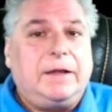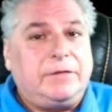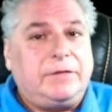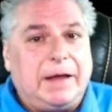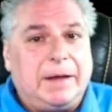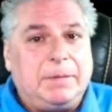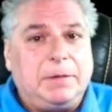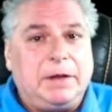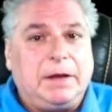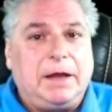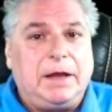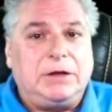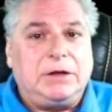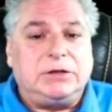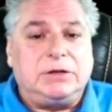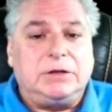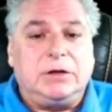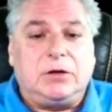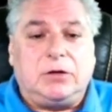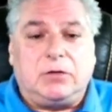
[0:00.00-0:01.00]

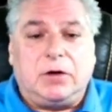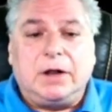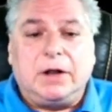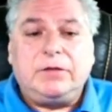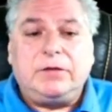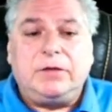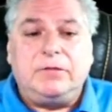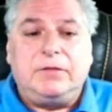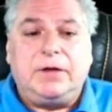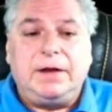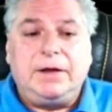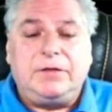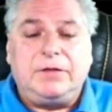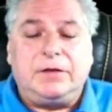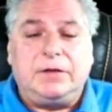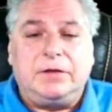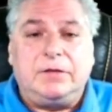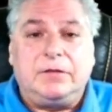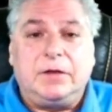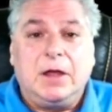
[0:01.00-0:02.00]
application across
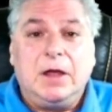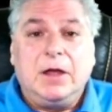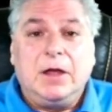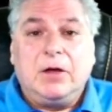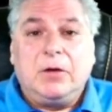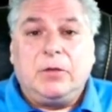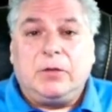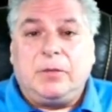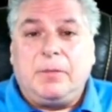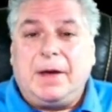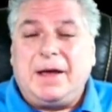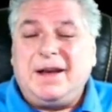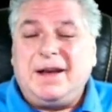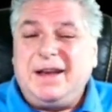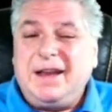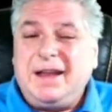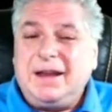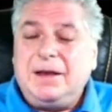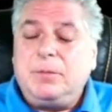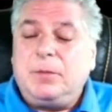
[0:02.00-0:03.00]
devices with about
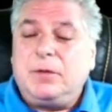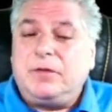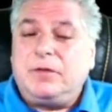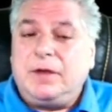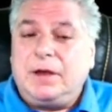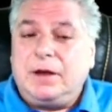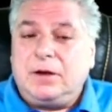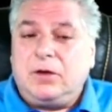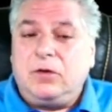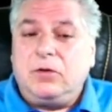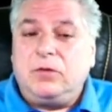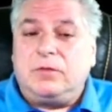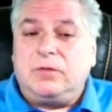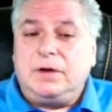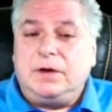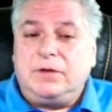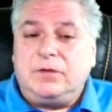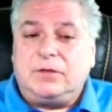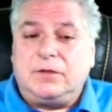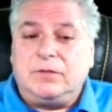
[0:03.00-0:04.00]
an 80% code
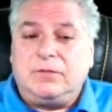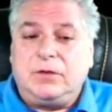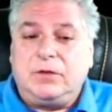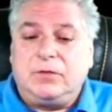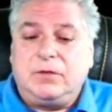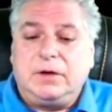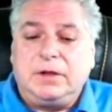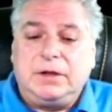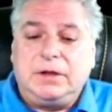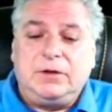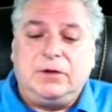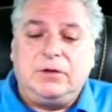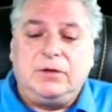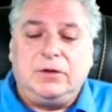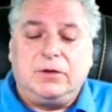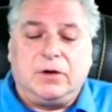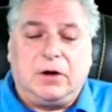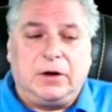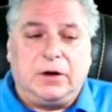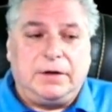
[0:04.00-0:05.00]
reuse if you really do
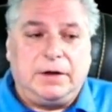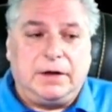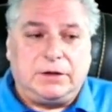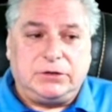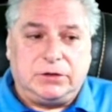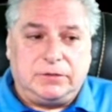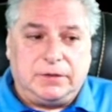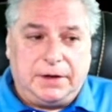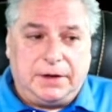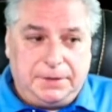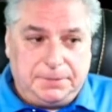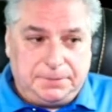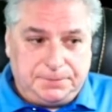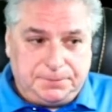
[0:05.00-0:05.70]
your architecture right.